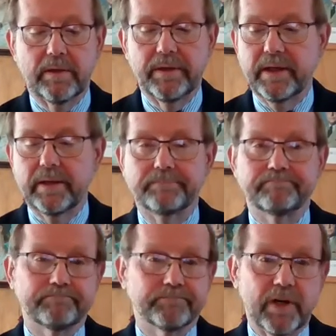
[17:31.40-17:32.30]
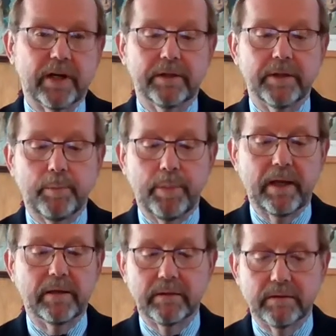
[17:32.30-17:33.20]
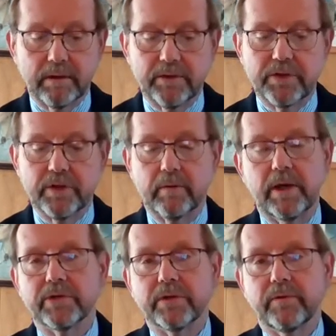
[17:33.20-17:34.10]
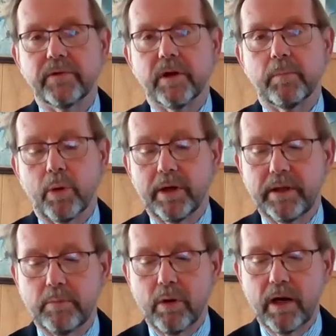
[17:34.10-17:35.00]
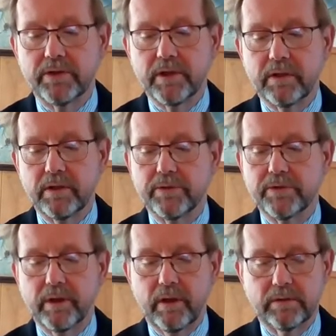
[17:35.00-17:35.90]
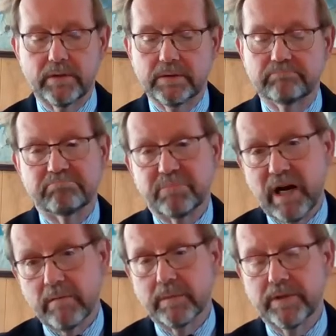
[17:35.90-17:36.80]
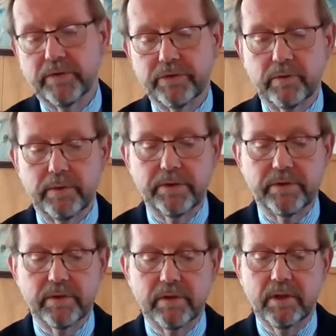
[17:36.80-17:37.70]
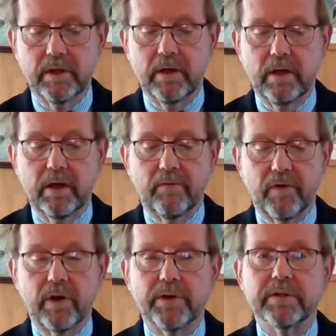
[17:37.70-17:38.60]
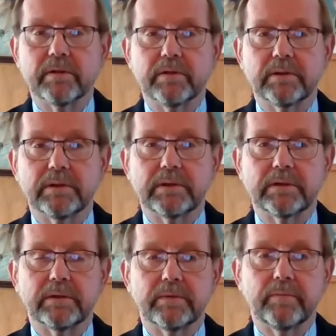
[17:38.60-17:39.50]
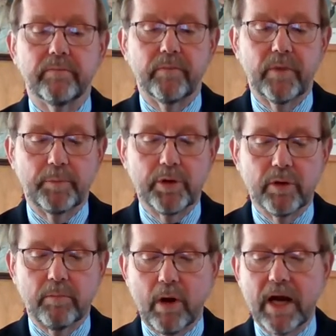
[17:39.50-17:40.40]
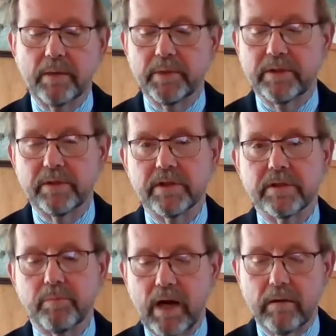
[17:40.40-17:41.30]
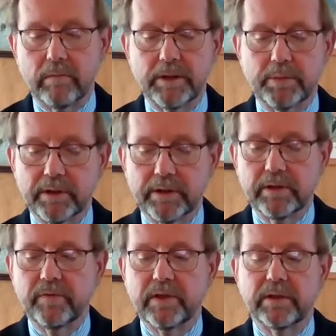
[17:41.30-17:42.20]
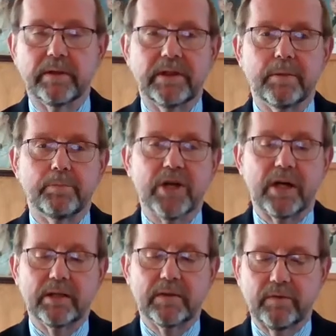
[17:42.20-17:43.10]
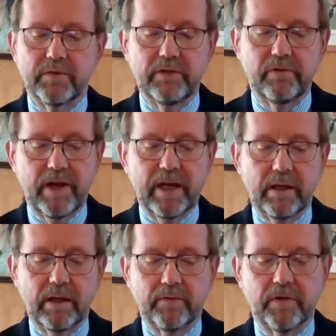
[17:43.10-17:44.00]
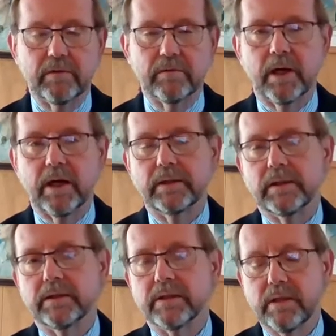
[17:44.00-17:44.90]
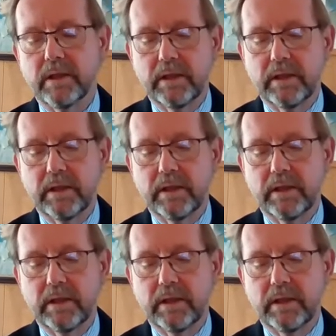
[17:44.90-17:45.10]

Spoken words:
They frankly abandoned consideration of their Apprendi project years ago, probably for two reasons. First, the pure pragmatists probably believed that the objective of defanging the federal guidelines